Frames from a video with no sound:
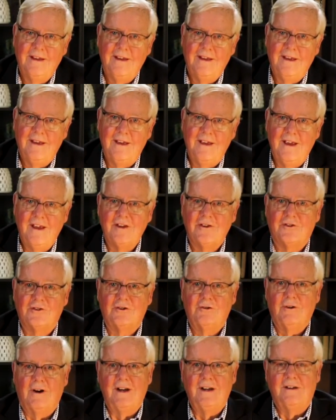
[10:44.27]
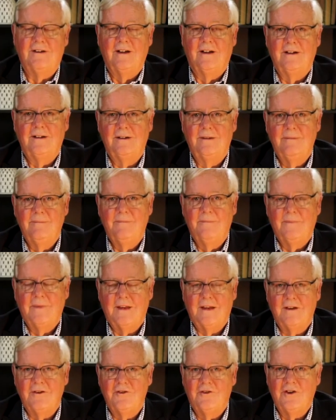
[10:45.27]
His great
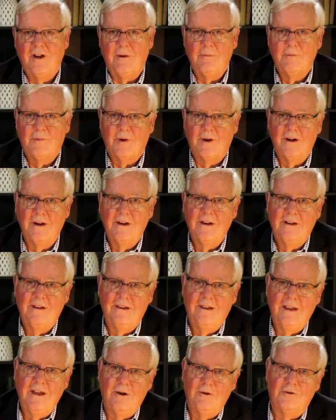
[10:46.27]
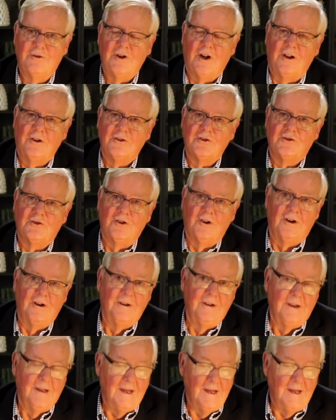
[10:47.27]
contemporary, Leo Tolstoy,